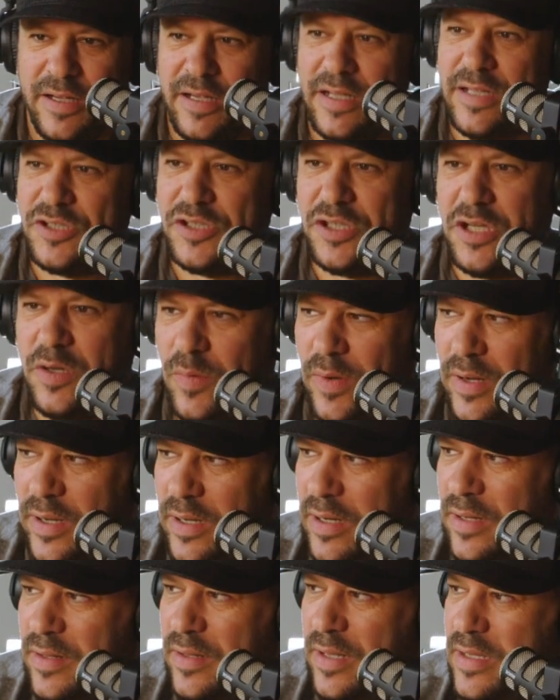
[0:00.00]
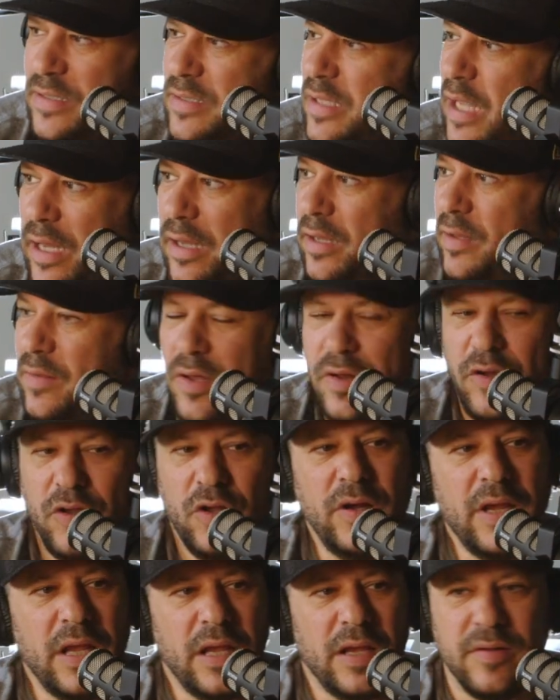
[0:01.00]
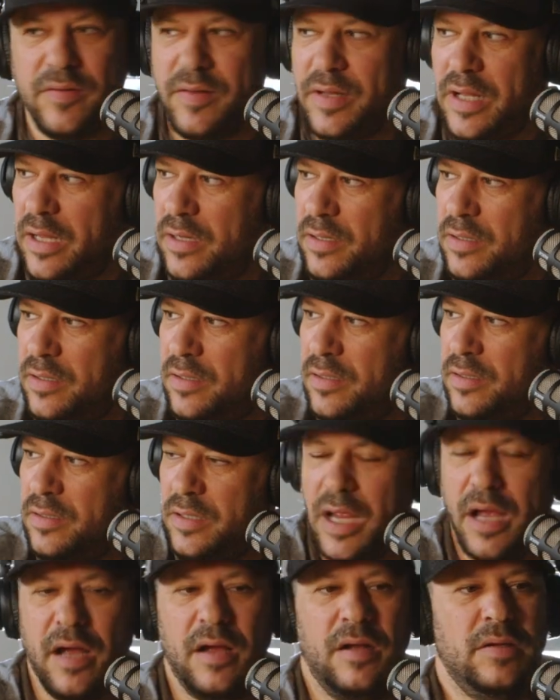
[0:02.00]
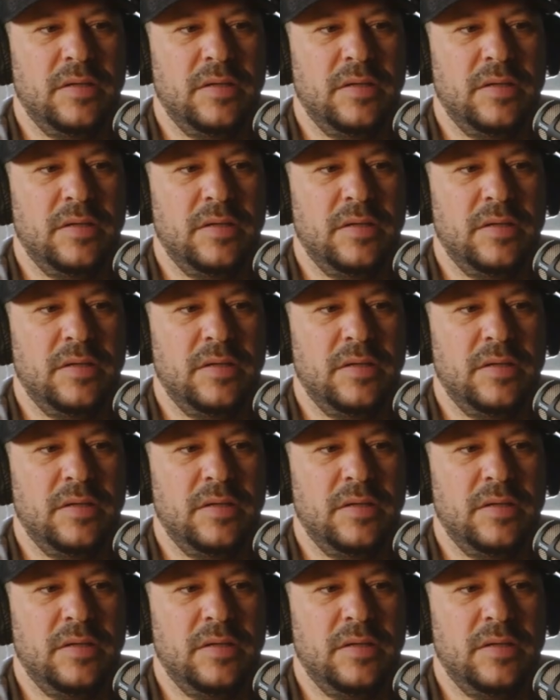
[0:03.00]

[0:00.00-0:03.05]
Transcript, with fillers: Is she wearing a this? Like are they're they looking into that. Yeah.